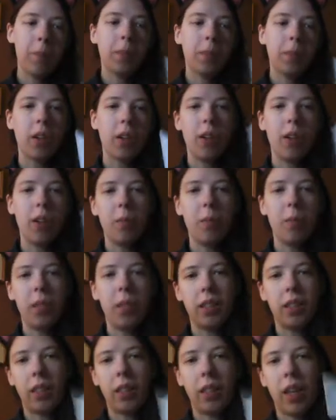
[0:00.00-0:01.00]
all
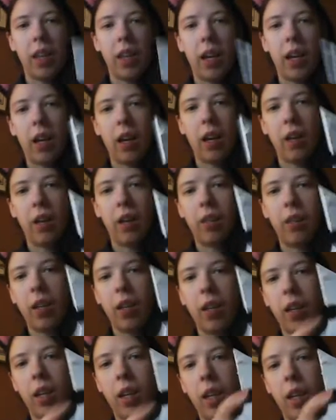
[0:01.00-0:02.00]
basically have
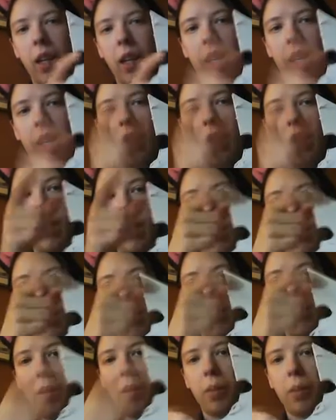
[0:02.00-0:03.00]
a
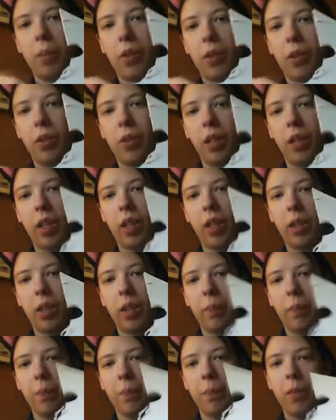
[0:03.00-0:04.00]
paper coating on them.
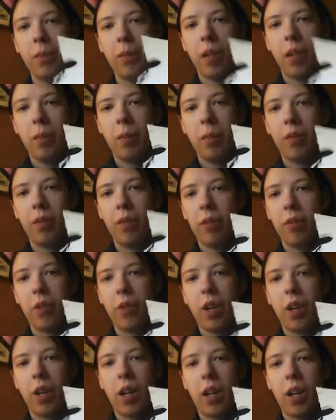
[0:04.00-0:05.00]
Before
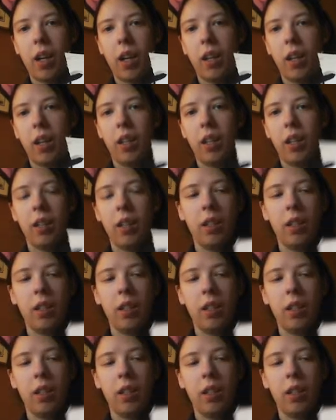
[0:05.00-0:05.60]
I